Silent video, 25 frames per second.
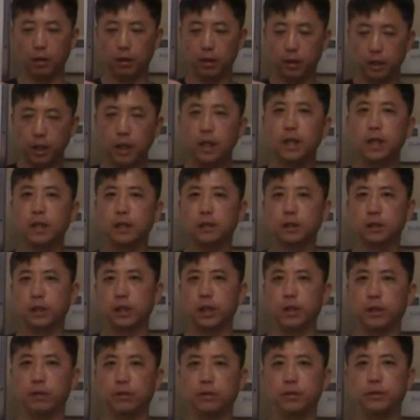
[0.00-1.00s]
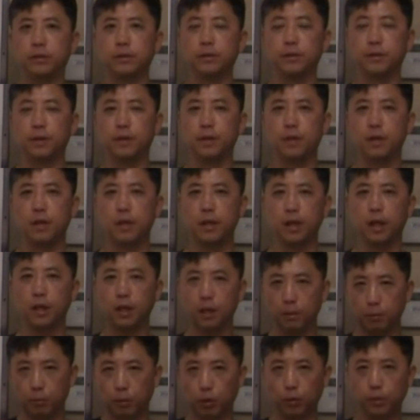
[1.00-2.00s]
thinking skills,
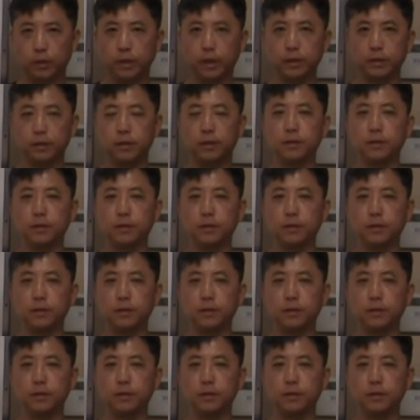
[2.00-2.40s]
thinking process.